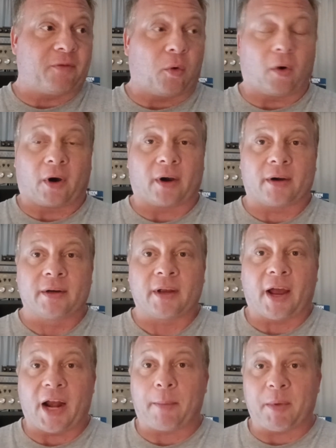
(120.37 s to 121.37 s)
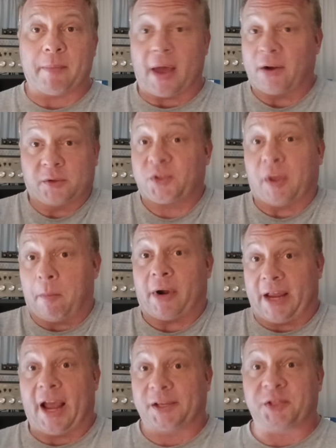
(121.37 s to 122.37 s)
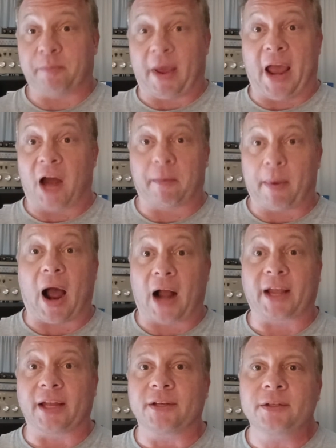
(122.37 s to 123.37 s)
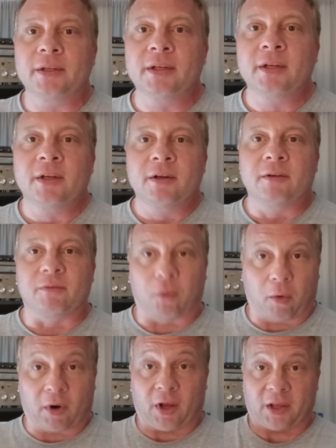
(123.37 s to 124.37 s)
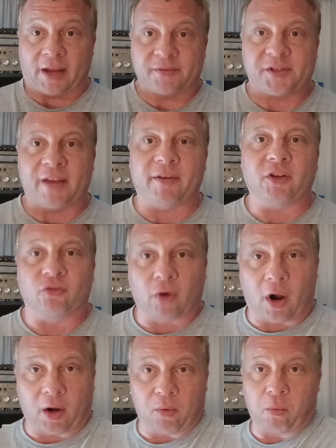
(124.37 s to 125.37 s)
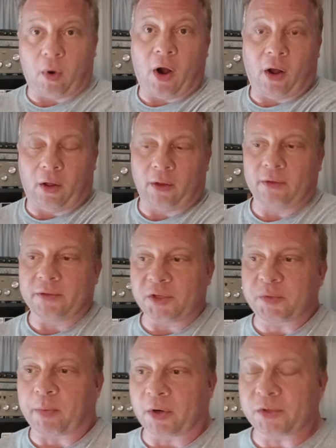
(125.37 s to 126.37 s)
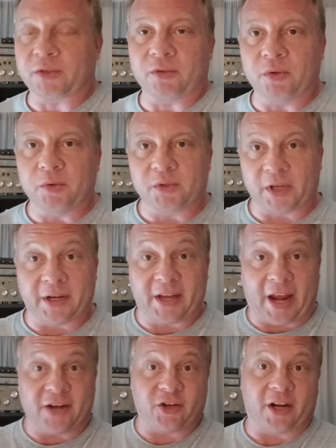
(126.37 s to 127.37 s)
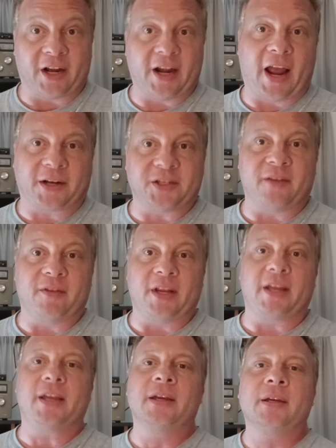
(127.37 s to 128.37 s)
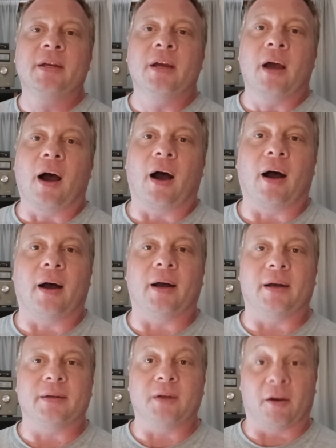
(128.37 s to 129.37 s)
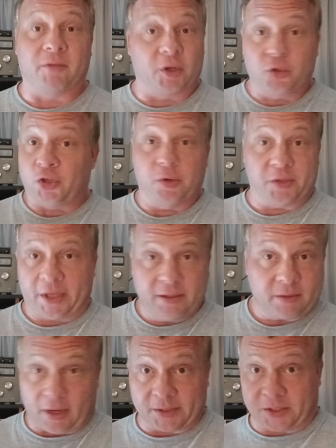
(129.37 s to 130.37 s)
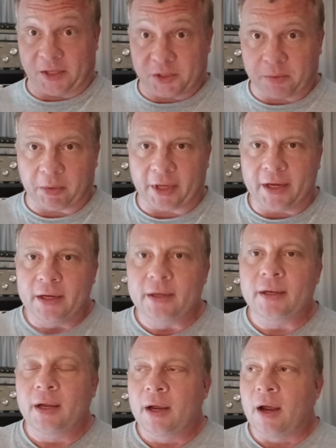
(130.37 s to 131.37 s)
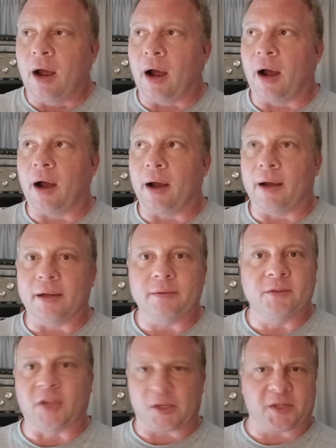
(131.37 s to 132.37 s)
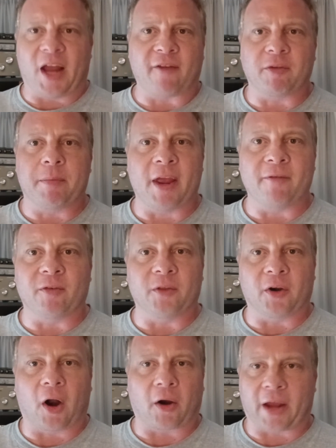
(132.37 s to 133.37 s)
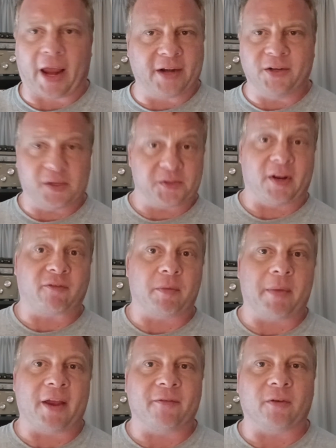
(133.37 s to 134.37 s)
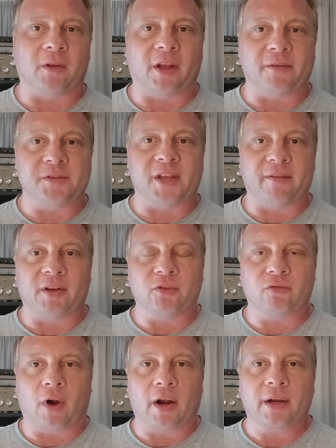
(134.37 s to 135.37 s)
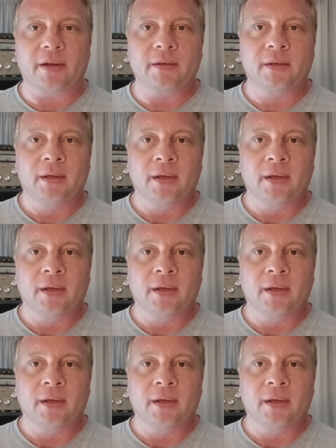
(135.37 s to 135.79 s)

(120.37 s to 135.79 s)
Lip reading: for an EpiPen, or somebody has to pay out of pocket for a life-saving drug, while this person who's engaging in an activity of their choosing, ostensibly, doesn't have to pay for their Narcan, doesn't have to pay for a life-saving drug.